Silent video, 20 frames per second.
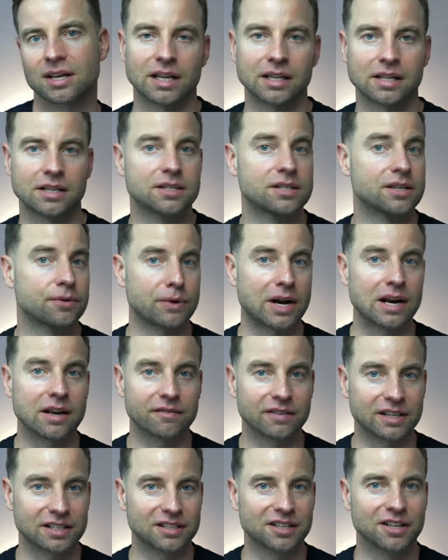that is
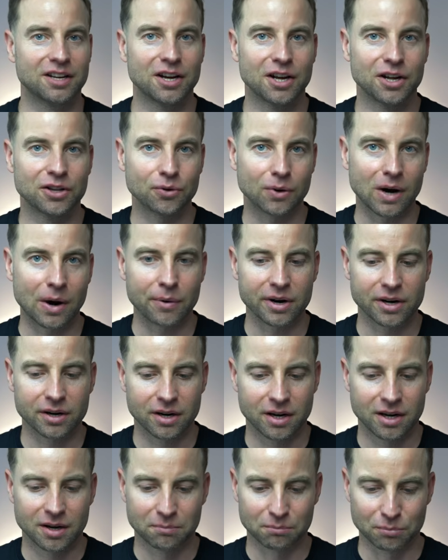relevant to our
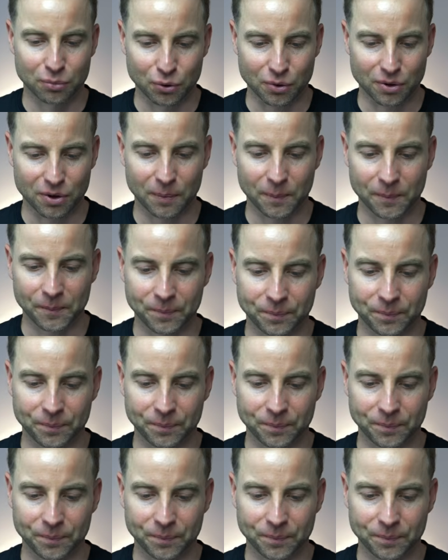book.